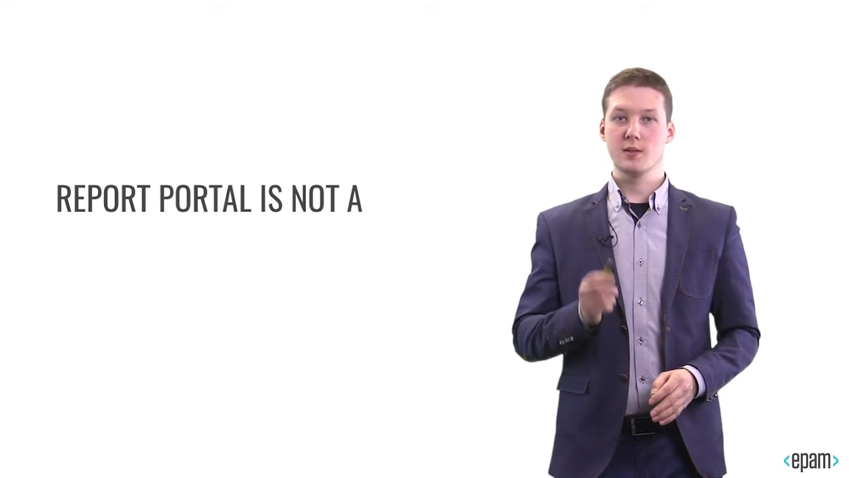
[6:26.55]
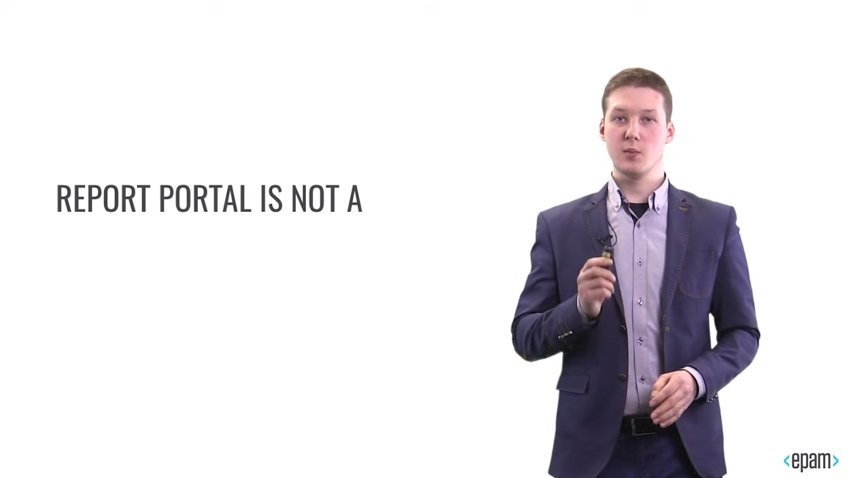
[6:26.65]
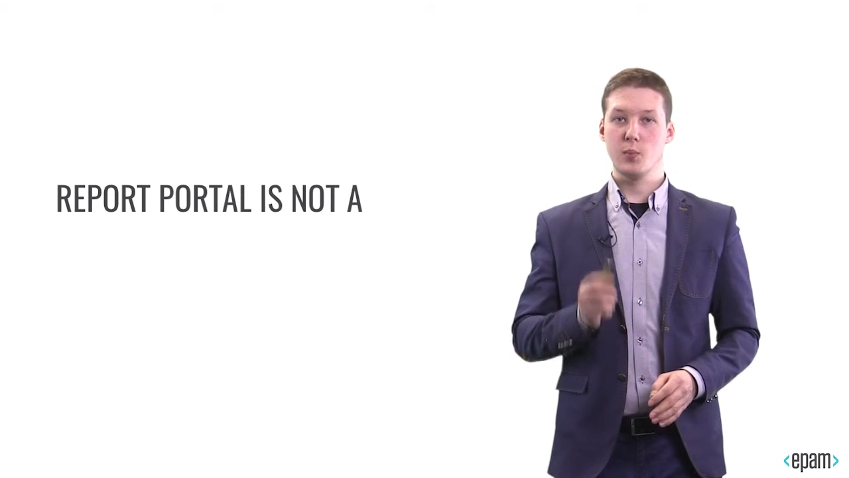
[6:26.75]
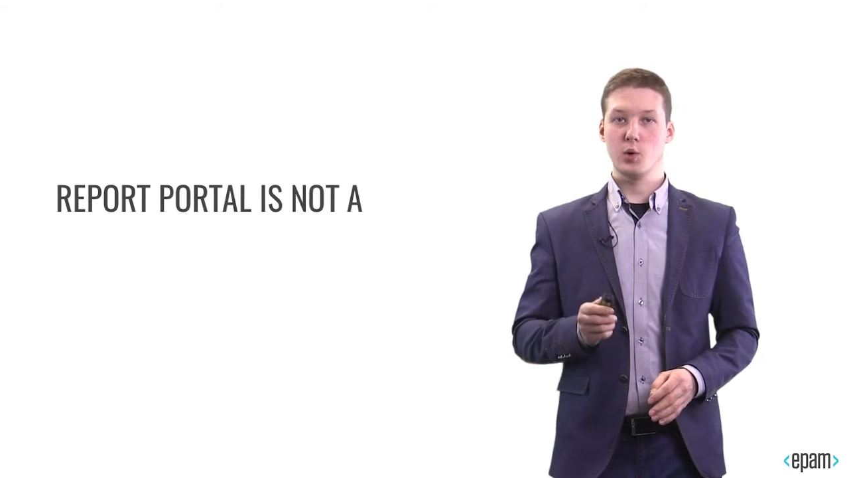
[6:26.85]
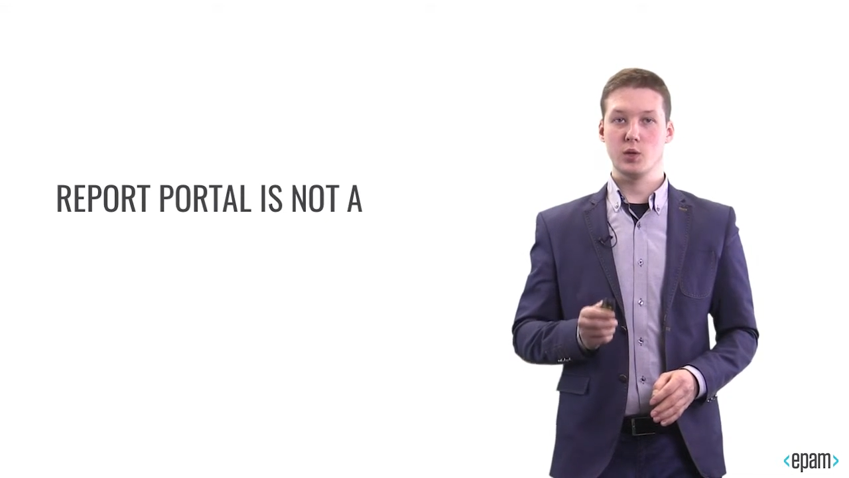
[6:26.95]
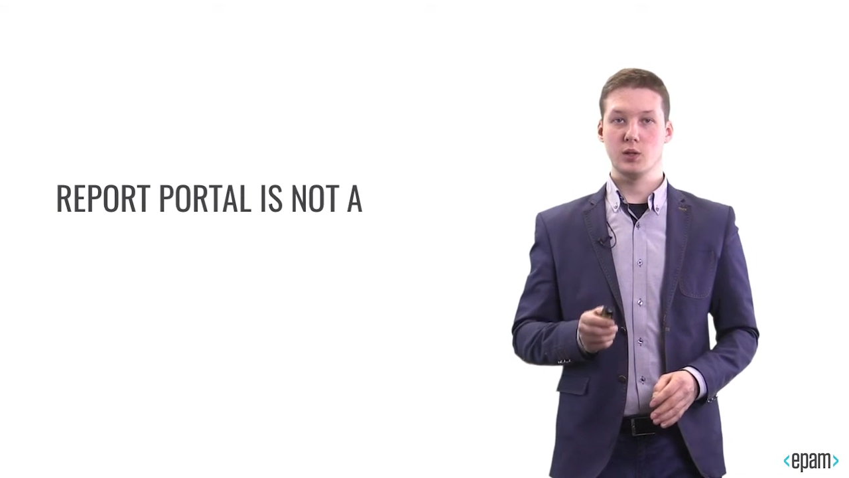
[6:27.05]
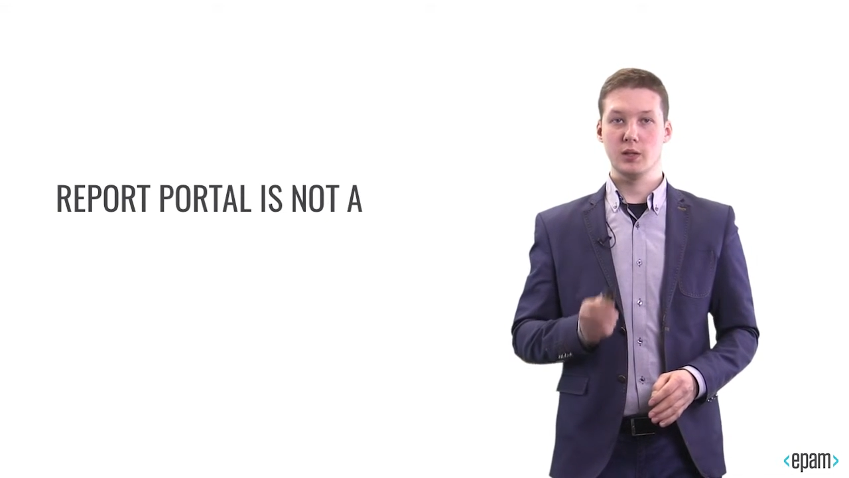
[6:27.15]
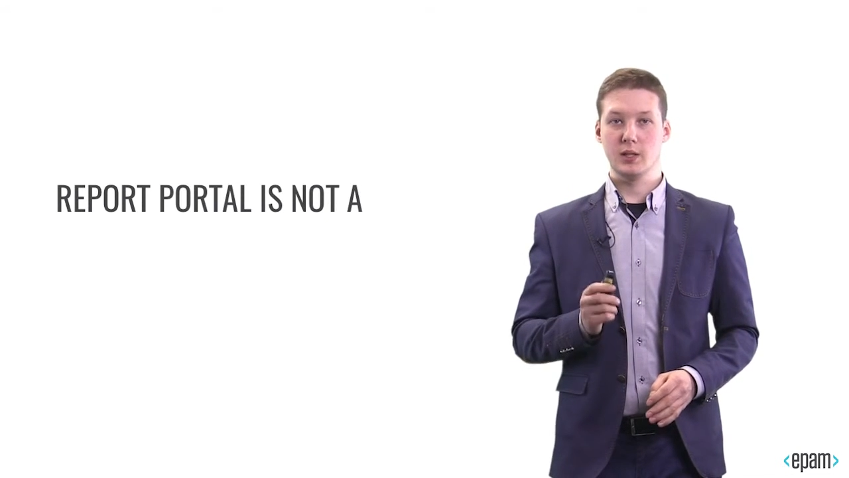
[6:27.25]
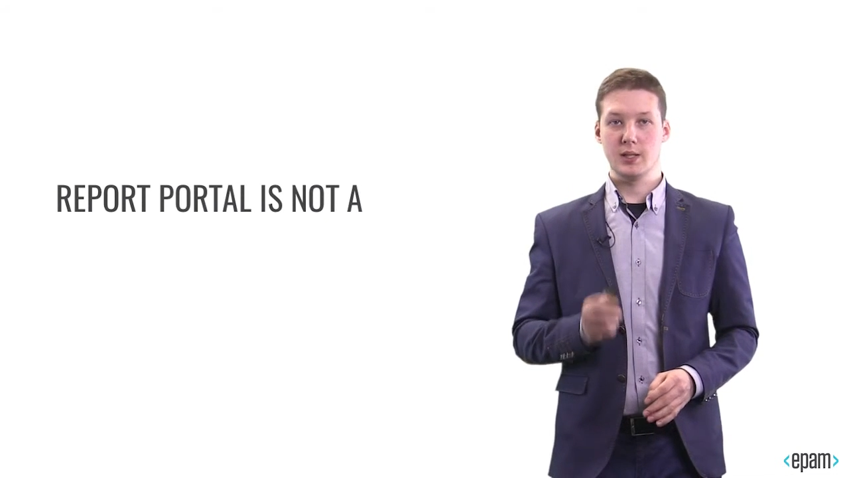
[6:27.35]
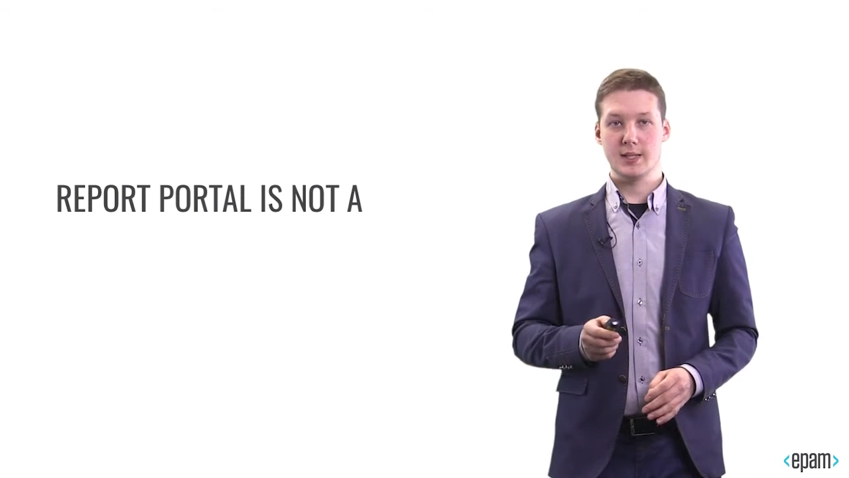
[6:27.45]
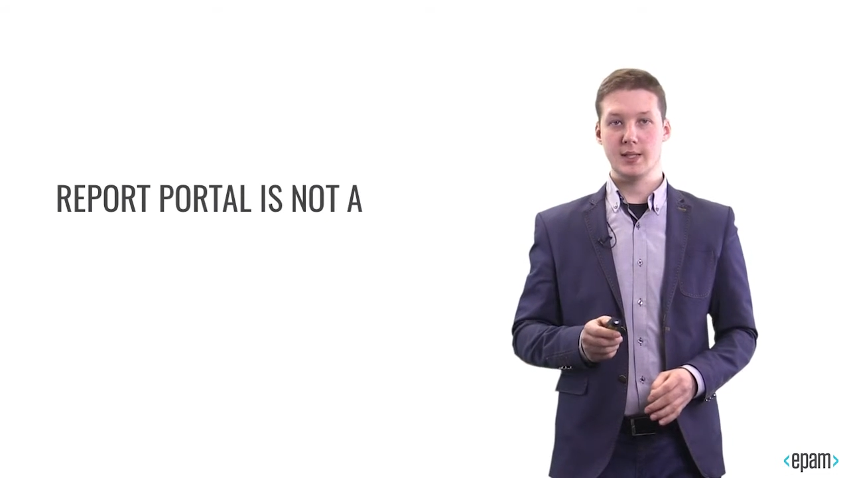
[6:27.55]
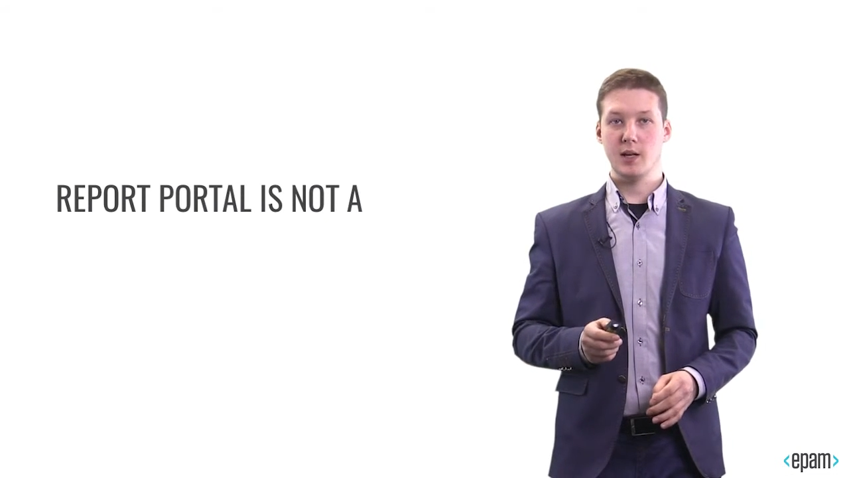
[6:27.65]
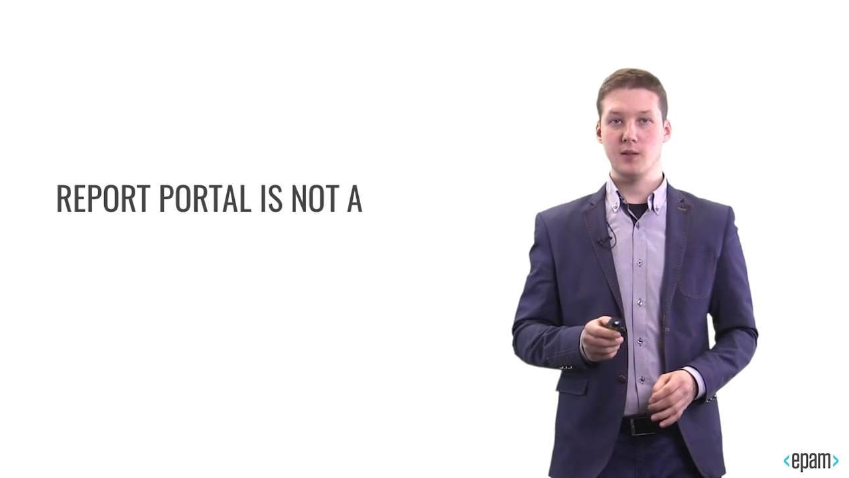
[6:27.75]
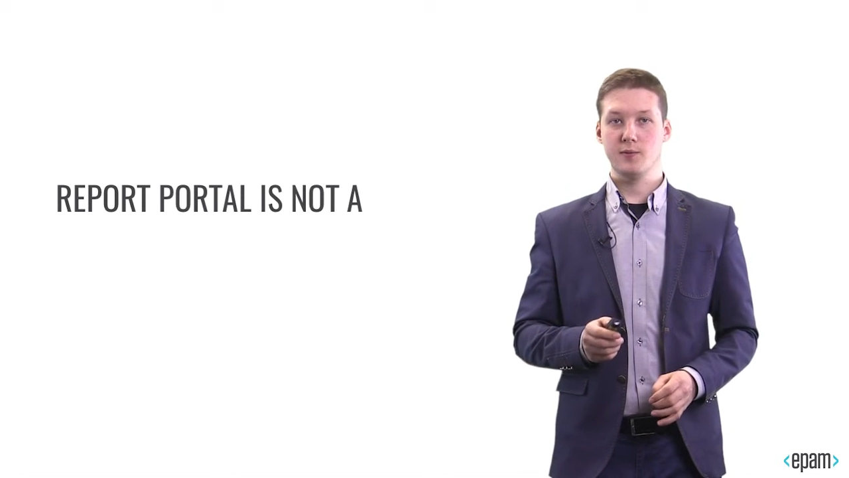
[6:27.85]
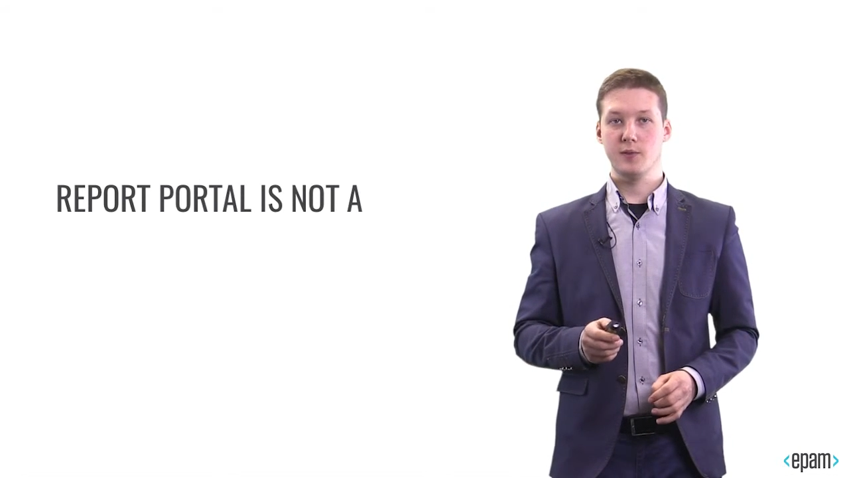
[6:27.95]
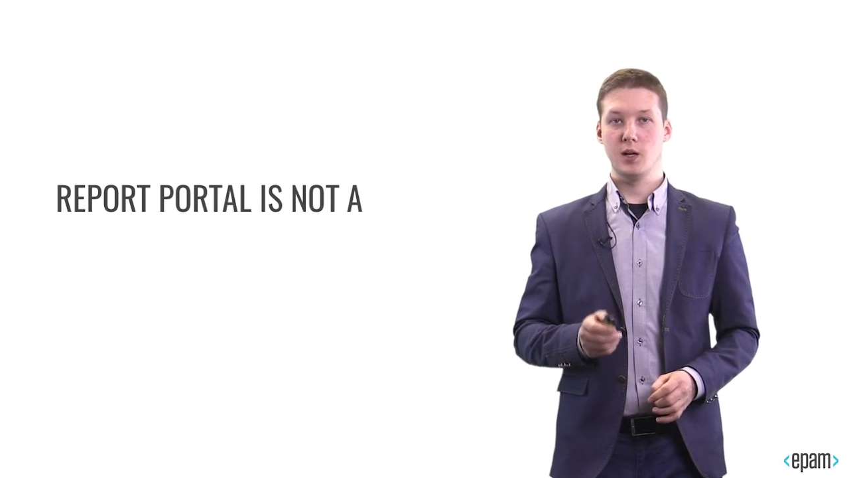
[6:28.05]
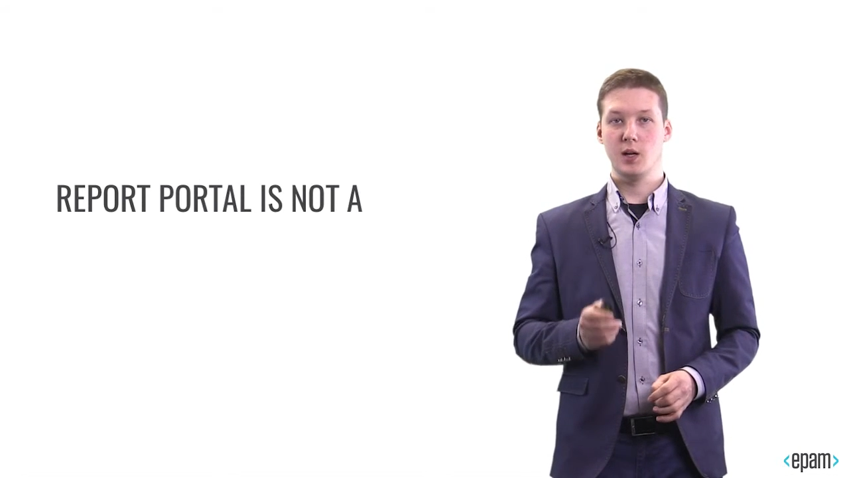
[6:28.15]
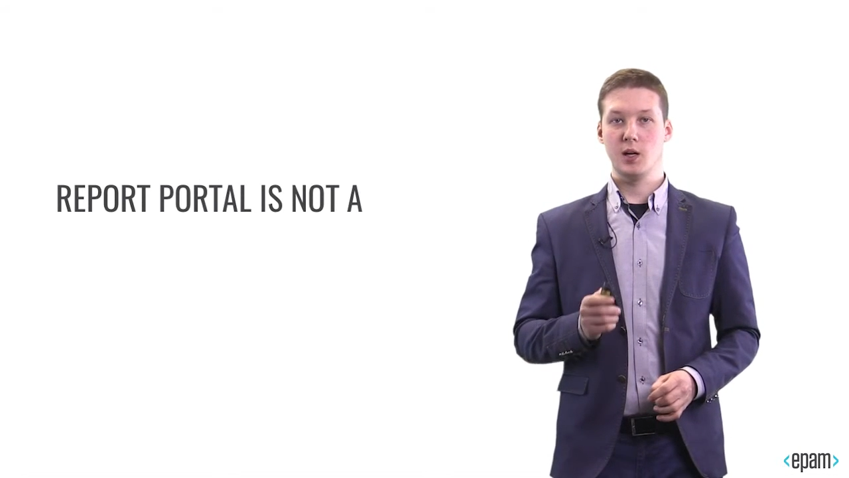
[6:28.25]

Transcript: the report portal itself,